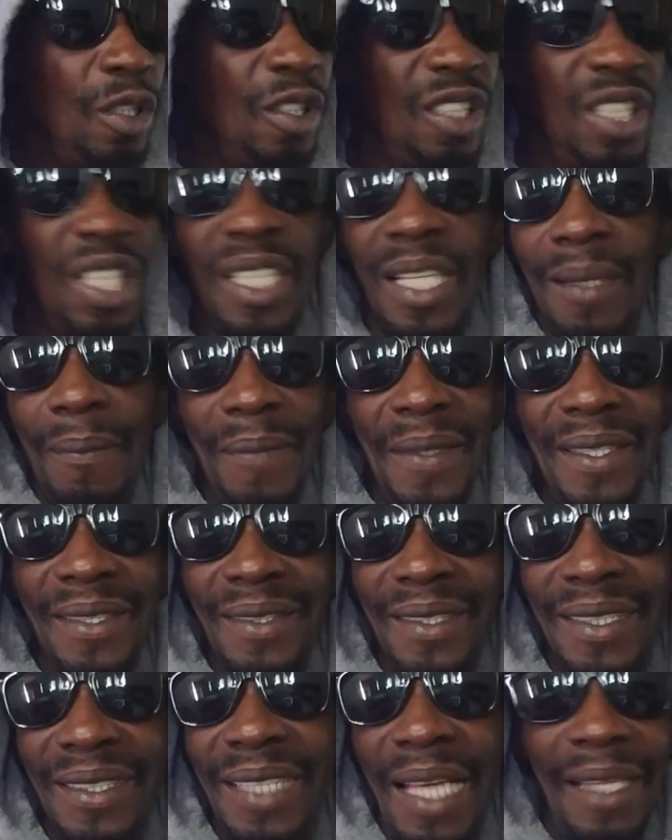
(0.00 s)
jail
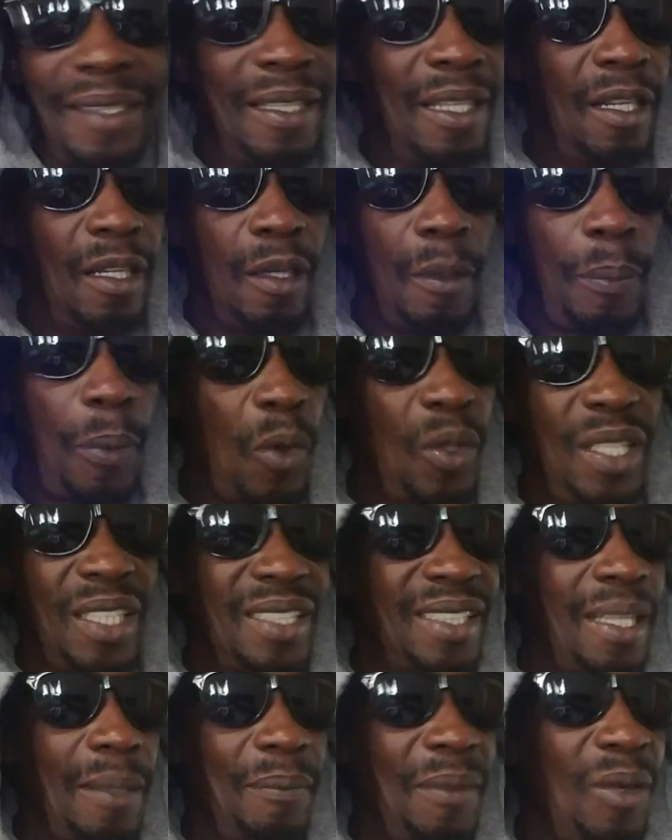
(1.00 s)
business and the
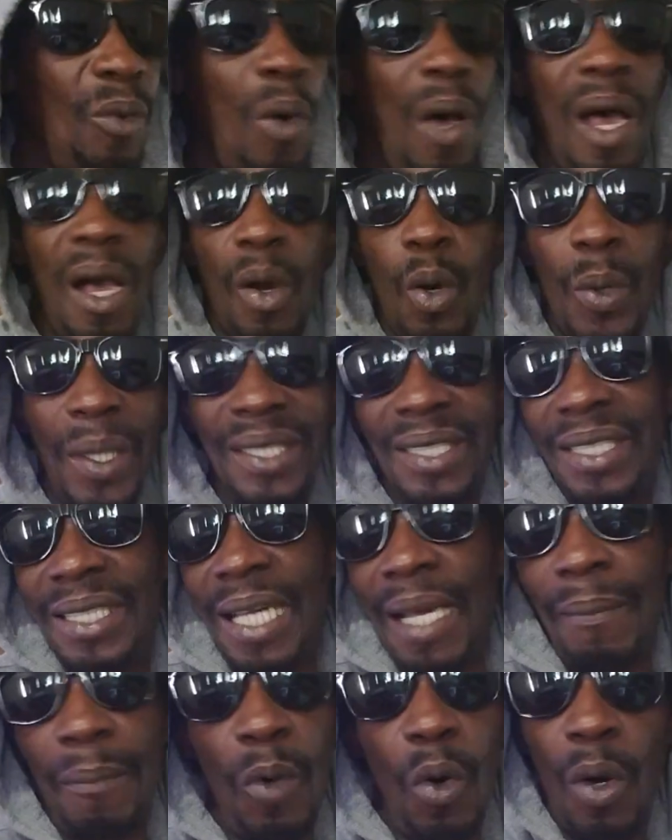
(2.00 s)
police them they want
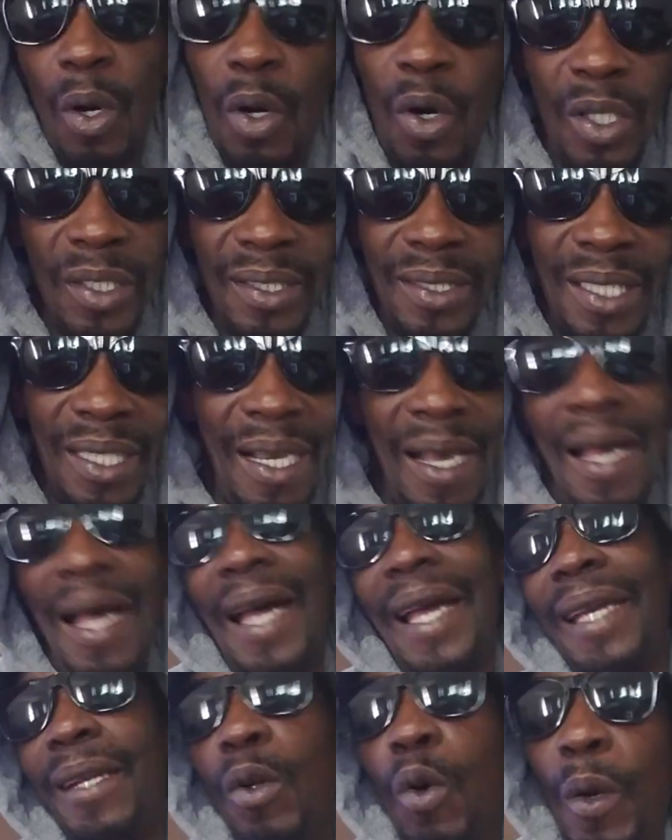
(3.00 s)
question about gun thing and
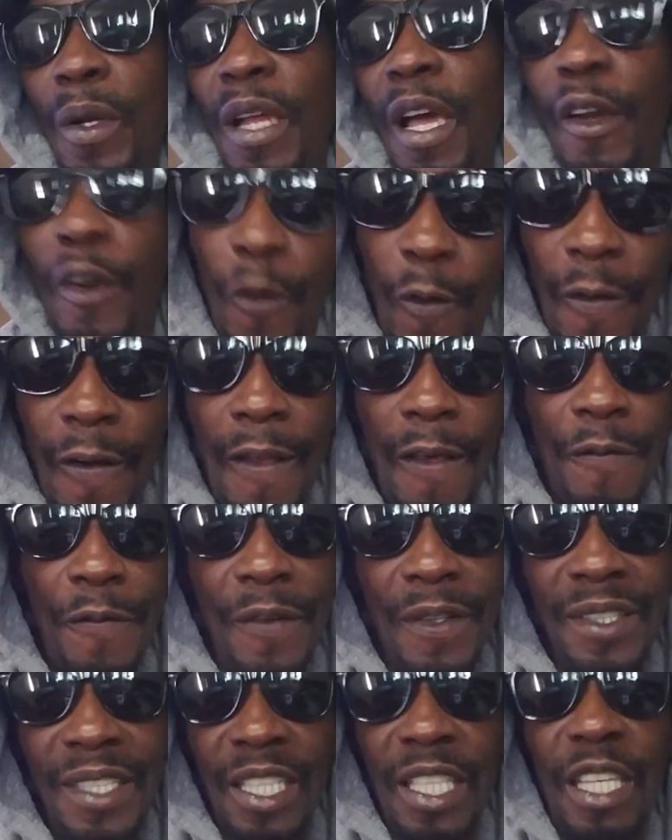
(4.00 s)
I don't want to run left
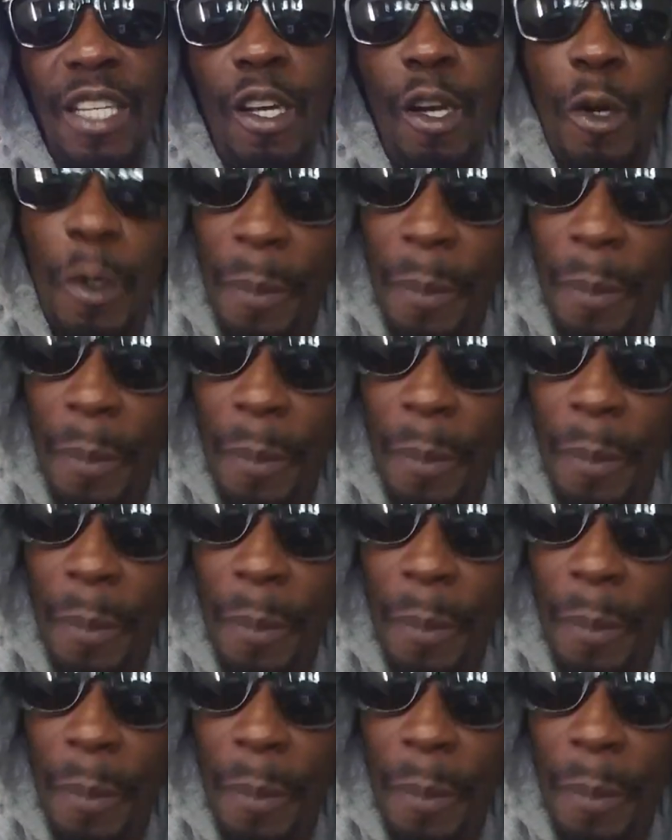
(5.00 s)
the thing, you know.